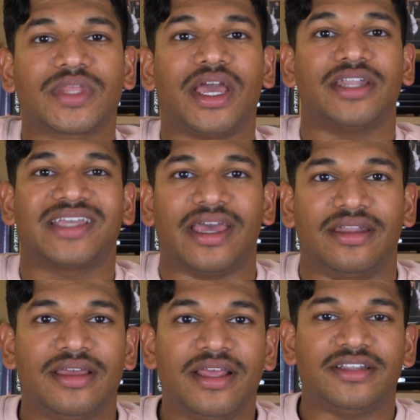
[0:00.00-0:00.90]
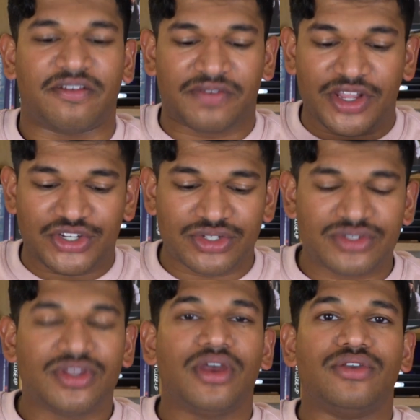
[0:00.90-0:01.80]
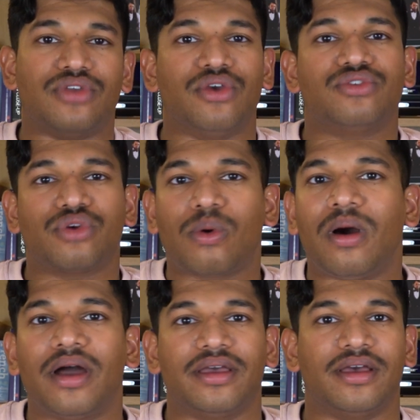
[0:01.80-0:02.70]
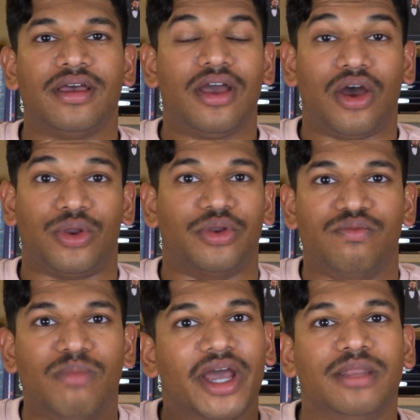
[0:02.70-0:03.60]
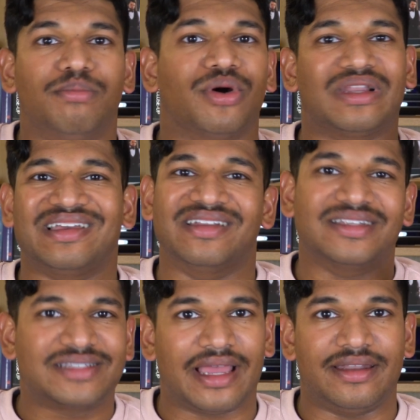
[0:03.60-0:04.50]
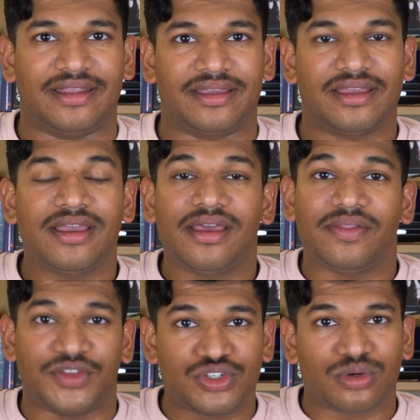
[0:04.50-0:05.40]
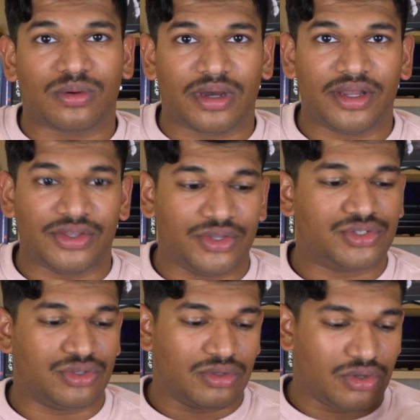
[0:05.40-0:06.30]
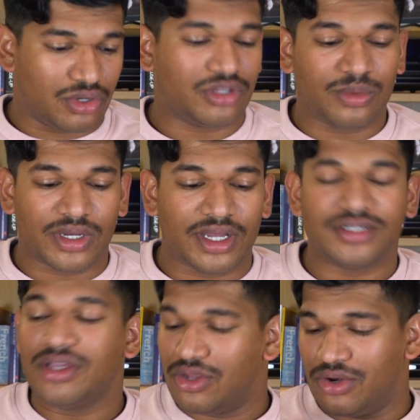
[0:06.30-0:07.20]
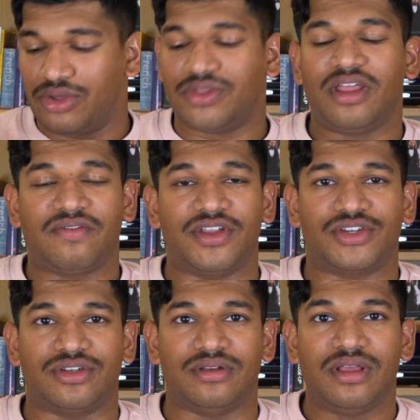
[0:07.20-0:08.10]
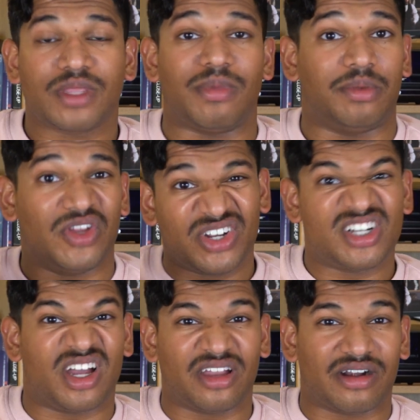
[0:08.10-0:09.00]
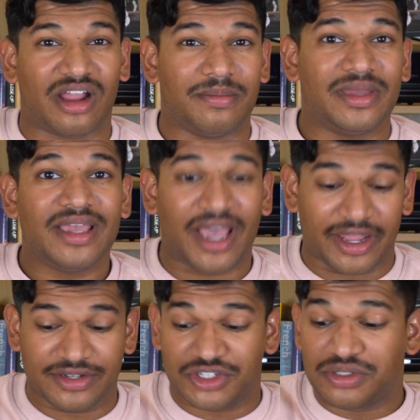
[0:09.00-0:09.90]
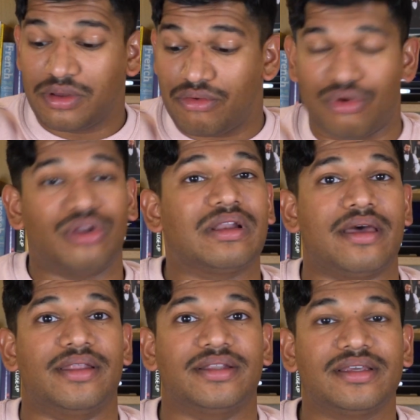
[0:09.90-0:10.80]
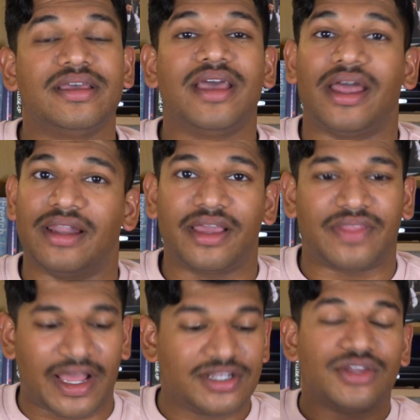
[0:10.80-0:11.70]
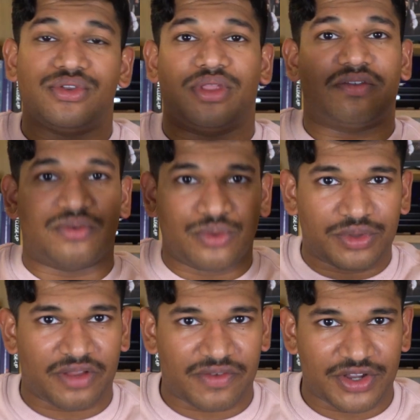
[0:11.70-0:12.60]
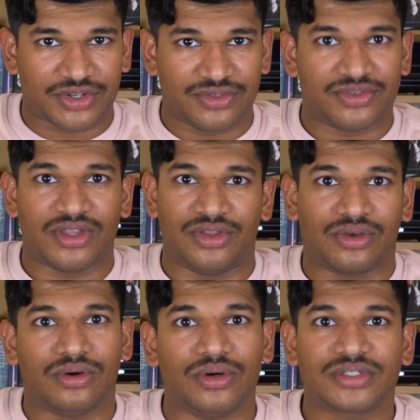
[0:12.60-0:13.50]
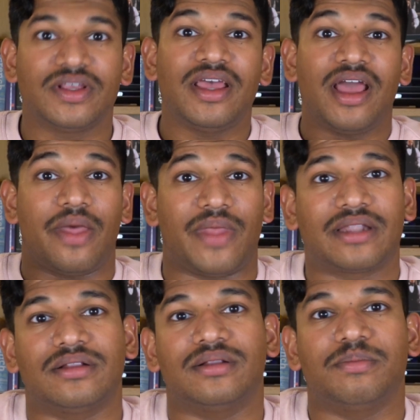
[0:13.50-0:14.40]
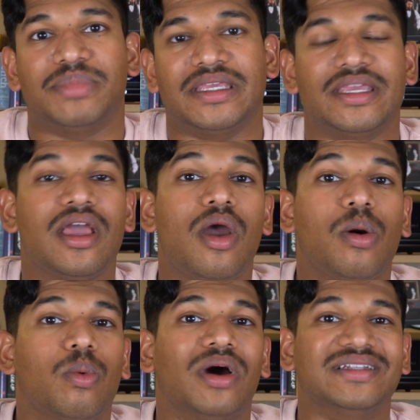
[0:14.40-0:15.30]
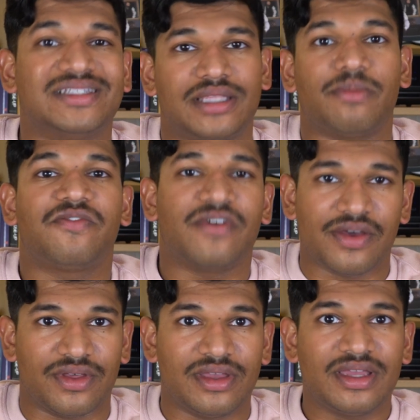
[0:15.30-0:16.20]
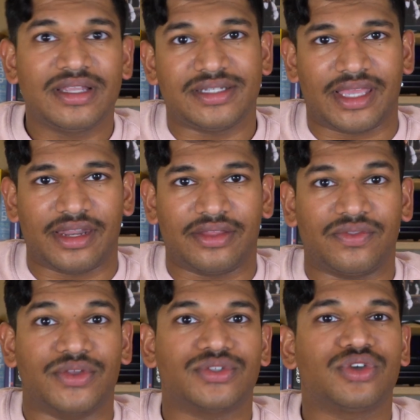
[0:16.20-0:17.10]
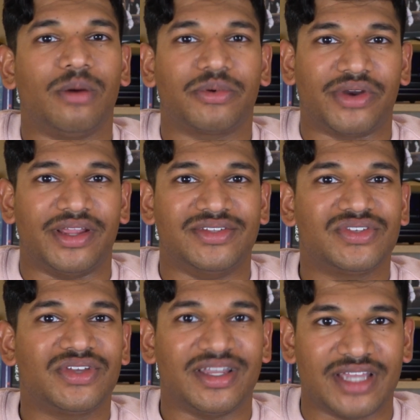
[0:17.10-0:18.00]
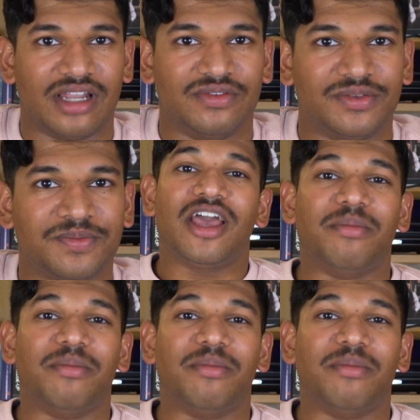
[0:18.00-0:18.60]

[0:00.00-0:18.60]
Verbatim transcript: And again, definitions don't require a lot of mind boggling understanding. They just require you to look at the word, look at the definition, maybe look at a diagram, and just rote learn it. And like that, do that for all the definitions in your course, and that'll be one step further to getting those top grades attainable.